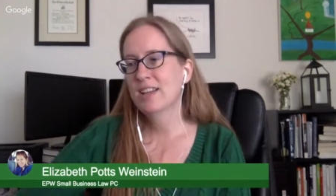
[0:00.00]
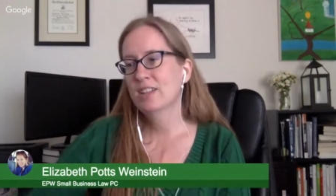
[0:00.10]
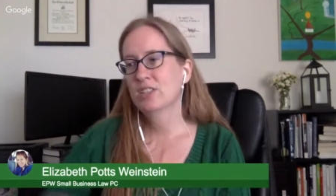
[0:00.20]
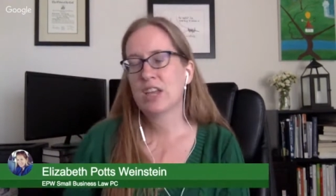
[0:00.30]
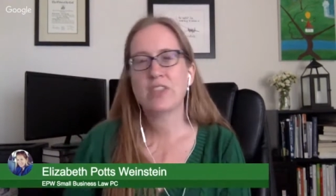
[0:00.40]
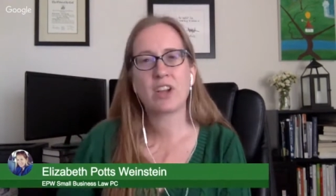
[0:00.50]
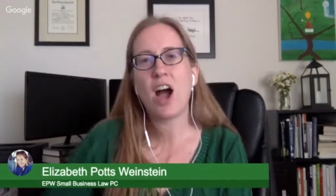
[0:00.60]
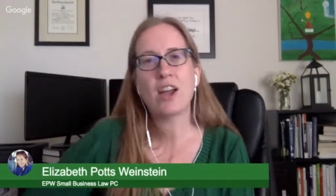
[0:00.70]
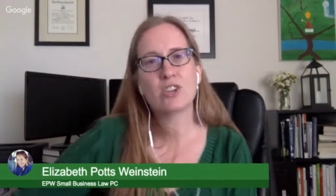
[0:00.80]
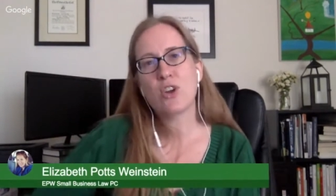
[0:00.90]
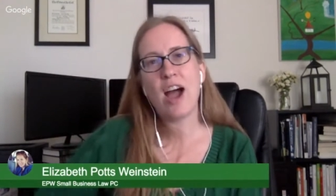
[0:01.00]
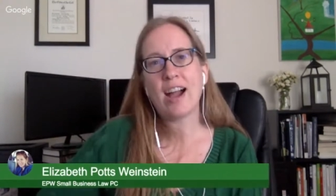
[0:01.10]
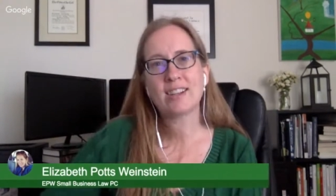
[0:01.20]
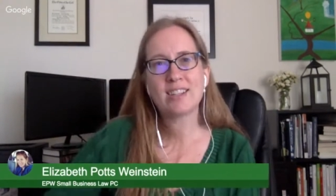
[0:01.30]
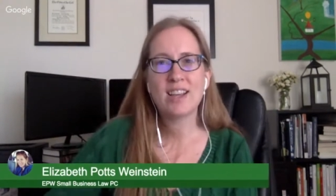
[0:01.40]
send the
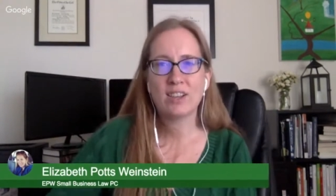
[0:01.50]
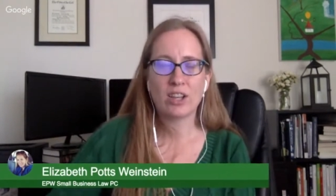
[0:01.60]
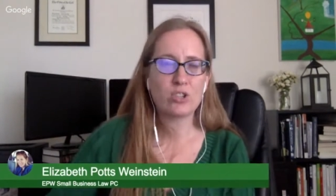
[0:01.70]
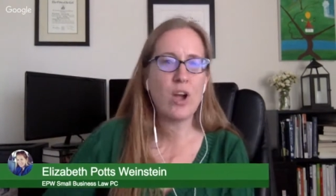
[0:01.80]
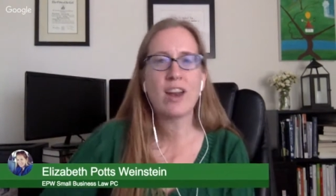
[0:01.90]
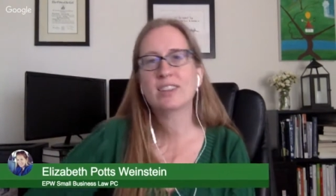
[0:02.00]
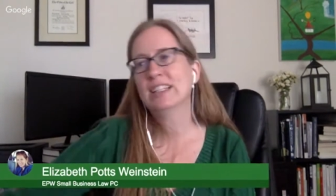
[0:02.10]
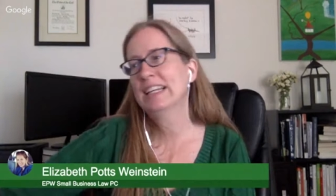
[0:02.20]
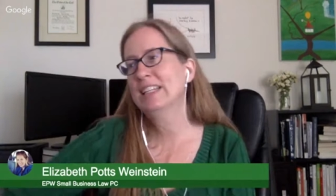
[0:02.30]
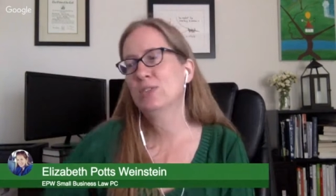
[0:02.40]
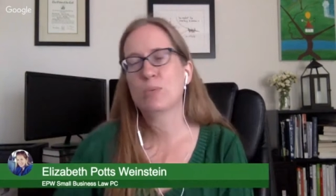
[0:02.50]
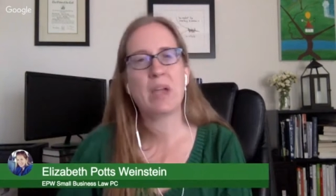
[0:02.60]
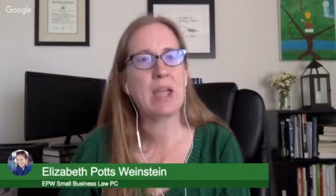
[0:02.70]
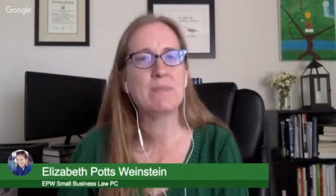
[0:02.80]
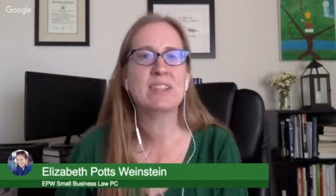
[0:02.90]
contract electronically and do the
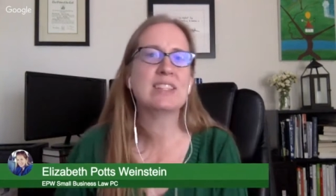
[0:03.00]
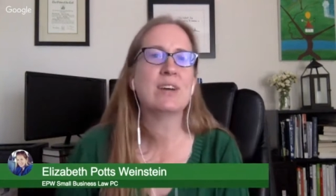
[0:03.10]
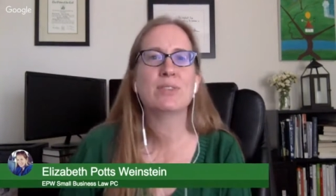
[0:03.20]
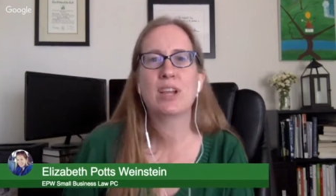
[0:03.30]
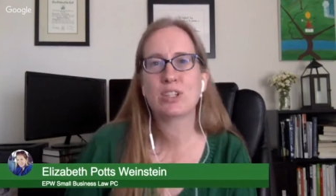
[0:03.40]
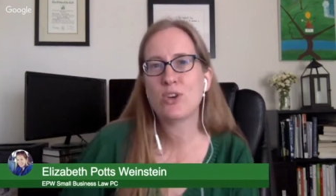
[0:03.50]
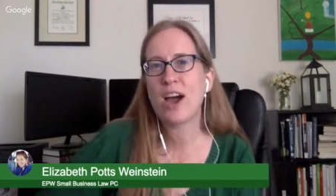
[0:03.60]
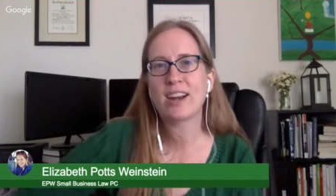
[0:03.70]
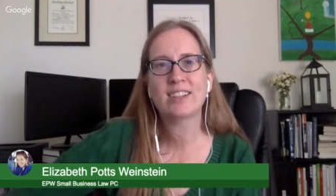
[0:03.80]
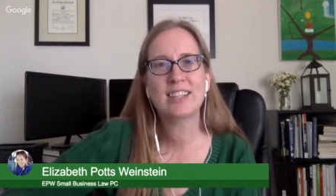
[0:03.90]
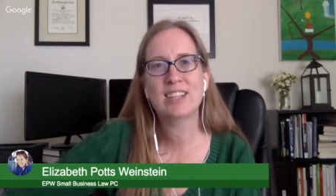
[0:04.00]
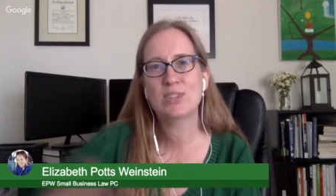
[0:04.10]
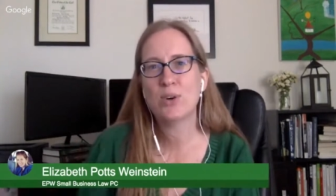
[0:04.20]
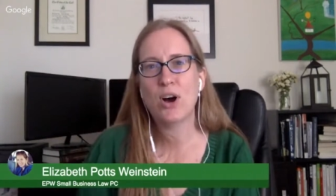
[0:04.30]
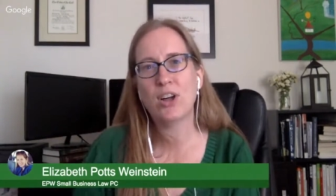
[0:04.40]
payment stuff electronically and
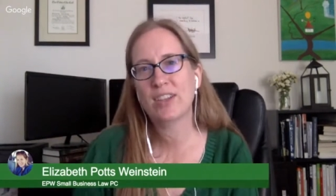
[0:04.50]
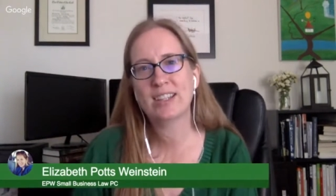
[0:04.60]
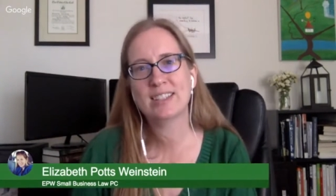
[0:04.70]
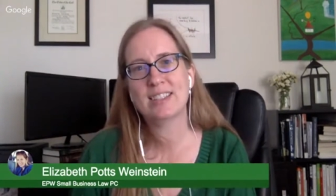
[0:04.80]
do all that